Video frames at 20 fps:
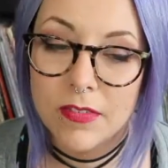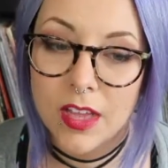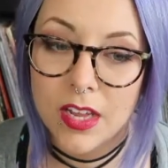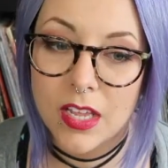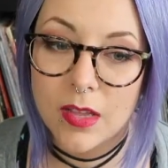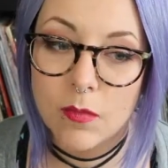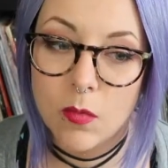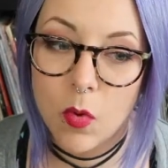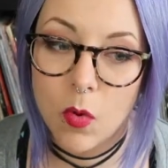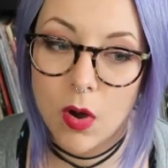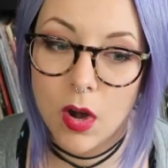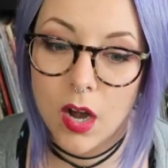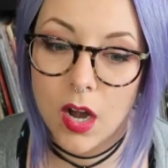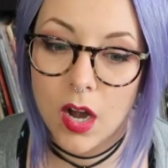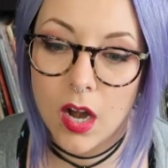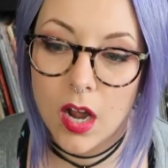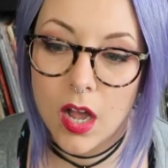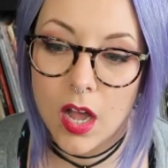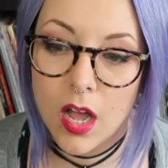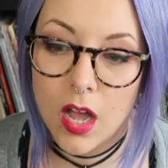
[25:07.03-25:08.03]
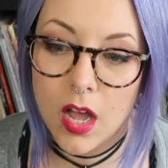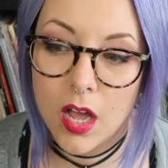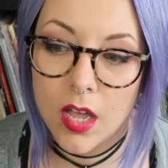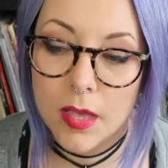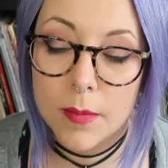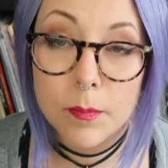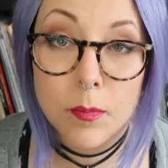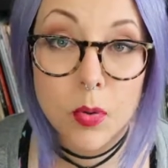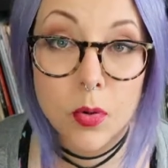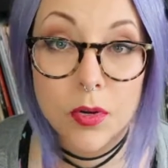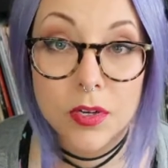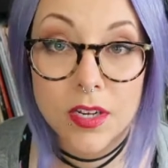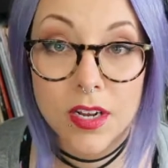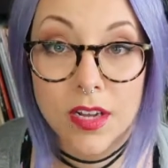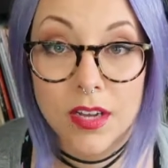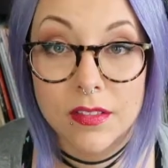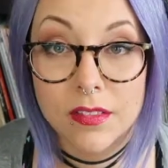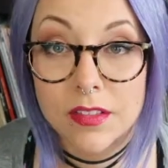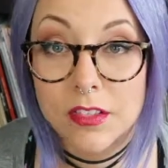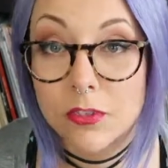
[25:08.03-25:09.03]
any more input
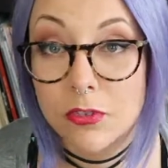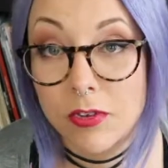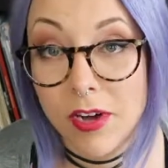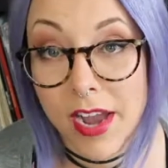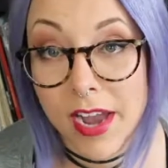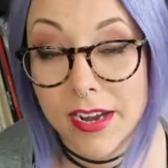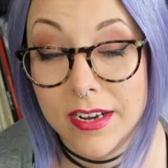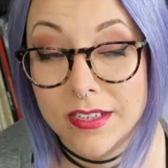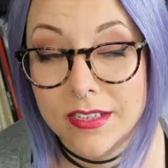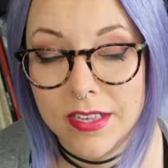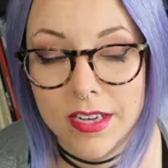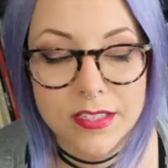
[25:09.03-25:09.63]
on the tracks.